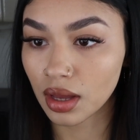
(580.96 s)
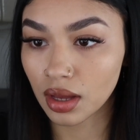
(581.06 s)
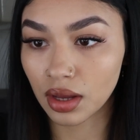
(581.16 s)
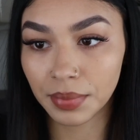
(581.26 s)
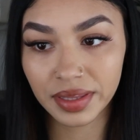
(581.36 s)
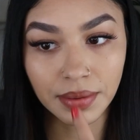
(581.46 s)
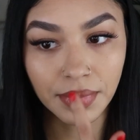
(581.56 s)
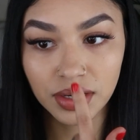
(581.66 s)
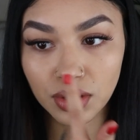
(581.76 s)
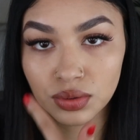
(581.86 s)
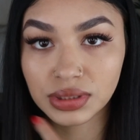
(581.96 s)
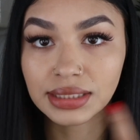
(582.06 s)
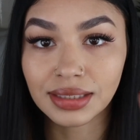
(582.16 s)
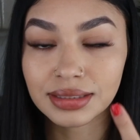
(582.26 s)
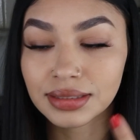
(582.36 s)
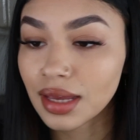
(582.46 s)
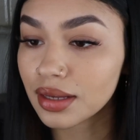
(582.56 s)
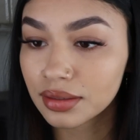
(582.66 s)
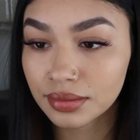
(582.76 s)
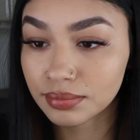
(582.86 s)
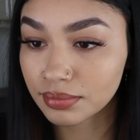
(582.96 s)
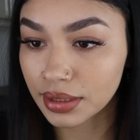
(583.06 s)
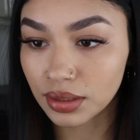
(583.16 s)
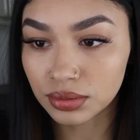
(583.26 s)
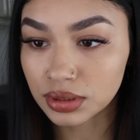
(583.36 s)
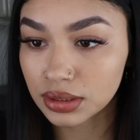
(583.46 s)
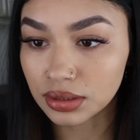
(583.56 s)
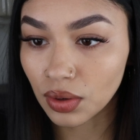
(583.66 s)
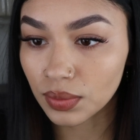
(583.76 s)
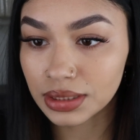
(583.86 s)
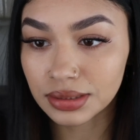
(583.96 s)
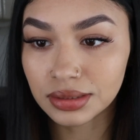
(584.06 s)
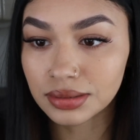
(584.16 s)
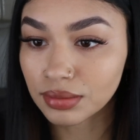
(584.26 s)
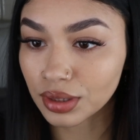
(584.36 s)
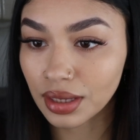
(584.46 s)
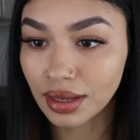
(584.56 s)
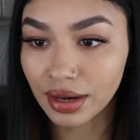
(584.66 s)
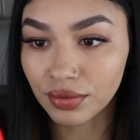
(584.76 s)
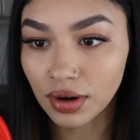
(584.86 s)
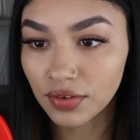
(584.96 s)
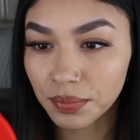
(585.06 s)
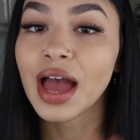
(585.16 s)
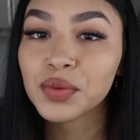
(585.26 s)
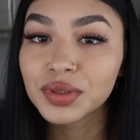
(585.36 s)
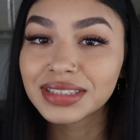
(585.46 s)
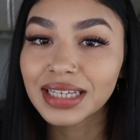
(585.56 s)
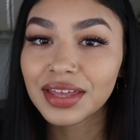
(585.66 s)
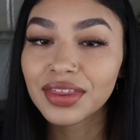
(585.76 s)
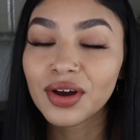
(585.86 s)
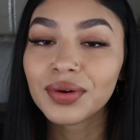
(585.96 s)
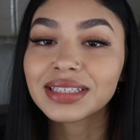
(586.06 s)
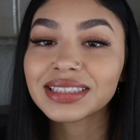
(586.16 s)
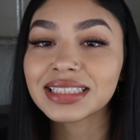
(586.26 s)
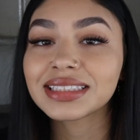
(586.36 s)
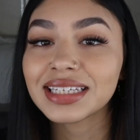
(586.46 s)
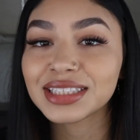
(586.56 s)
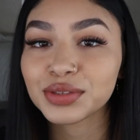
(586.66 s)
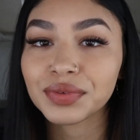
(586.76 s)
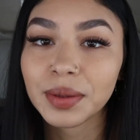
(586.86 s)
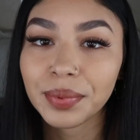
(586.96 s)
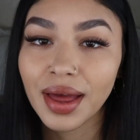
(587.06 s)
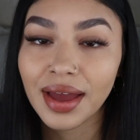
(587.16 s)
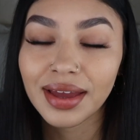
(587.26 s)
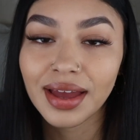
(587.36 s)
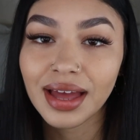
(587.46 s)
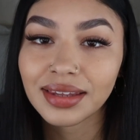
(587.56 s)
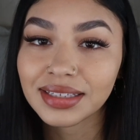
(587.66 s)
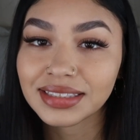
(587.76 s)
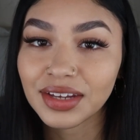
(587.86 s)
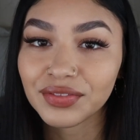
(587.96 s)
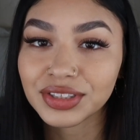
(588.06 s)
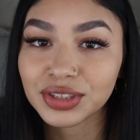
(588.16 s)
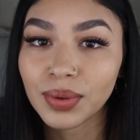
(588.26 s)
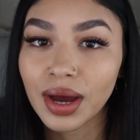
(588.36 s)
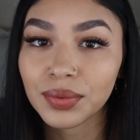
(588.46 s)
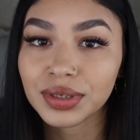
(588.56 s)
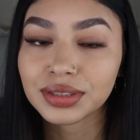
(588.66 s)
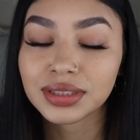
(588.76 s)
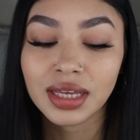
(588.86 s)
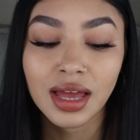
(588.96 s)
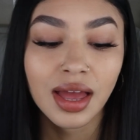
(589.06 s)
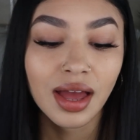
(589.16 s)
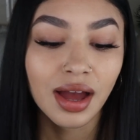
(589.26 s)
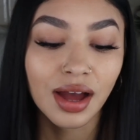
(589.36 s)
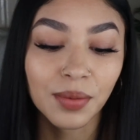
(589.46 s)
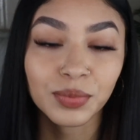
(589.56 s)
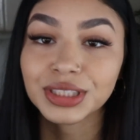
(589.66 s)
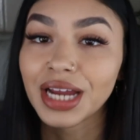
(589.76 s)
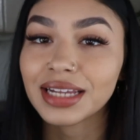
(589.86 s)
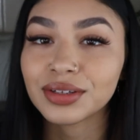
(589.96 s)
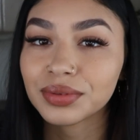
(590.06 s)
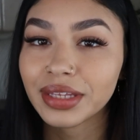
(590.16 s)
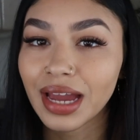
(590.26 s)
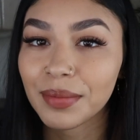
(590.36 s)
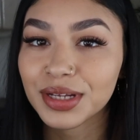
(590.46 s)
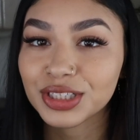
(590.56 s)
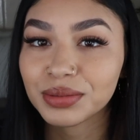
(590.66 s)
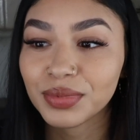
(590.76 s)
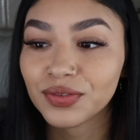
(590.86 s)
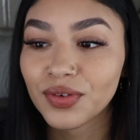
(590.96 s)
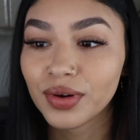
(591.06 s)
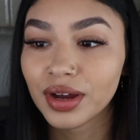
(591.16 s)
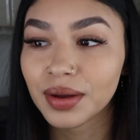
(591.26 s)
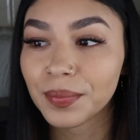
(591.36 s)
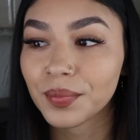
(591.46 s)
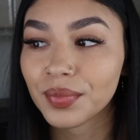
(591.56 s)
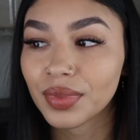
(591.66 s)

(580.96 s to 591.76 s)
And then my nose, as I said, my nose is always looking kind of rough. I will say though, it did say to reapply at least every 2 hours, which I don't think I mentioned before,